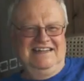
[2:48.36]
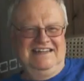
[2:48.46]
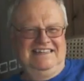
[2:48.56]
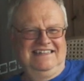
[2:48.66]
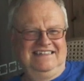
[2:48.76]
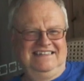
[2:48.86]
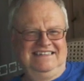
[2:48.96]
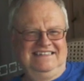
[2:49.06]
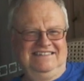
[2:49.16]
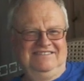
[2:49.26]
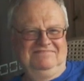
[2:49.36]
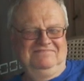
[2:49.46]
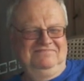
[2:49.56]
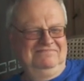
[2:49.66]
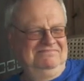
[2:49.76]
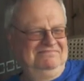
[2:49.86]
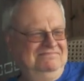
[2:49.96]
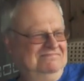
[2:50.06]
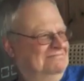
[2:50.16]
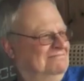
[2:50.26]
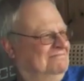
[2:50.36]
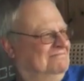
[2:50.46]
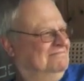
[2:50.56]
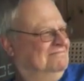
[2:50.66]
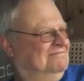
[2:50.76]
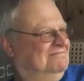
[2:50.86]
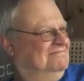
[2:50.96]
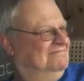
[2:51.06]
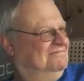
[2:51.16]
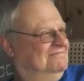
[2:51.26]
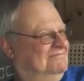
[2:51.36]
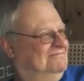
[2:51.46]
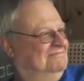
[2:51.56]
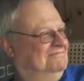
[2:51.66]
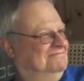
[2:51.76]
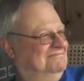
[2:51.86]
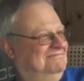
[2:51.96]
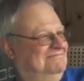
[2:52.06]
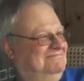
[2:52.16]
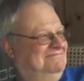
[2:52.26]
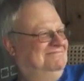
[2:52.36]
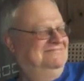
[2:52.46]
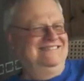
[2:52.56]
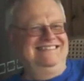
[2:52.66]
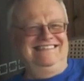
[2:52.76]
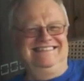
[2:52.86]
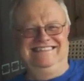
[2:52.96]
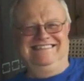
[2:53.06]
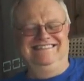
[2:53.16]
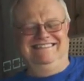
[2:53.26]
[no speech]